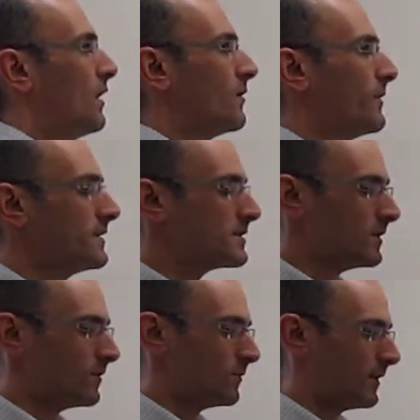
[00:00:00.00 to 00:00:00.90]
Alright,
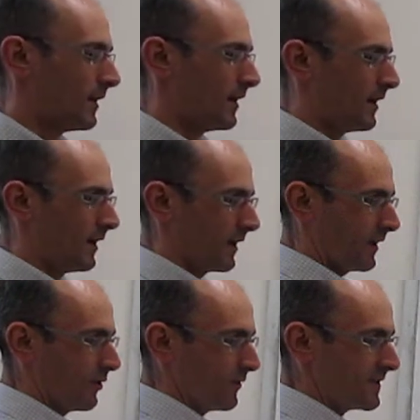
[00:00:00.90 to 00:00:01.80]
so uh,
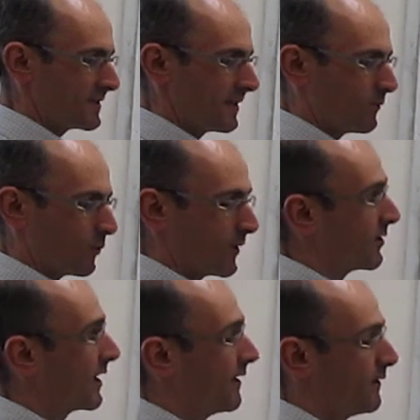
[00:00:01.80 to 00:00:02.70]
here in this table we
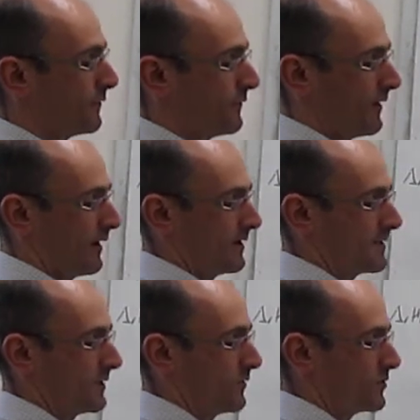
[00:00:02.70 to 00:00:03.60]
only have uh,
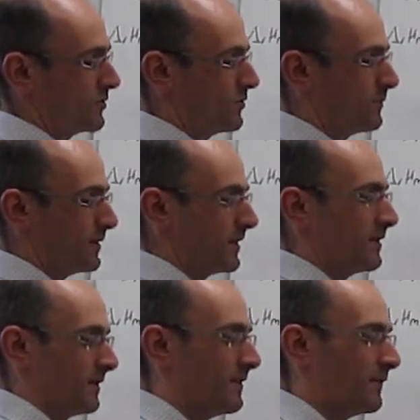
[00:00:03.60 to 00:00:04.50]
CO2, but
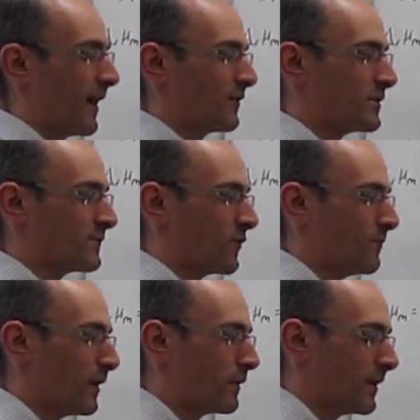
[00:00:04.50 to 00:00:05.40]
the values for
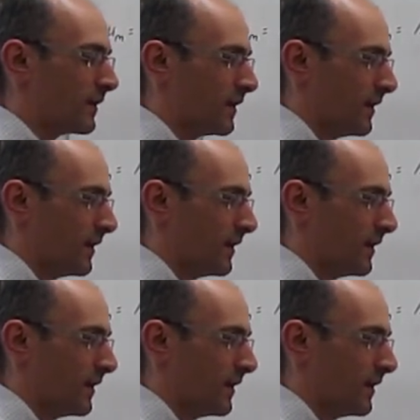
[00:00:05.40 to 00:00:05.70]
methane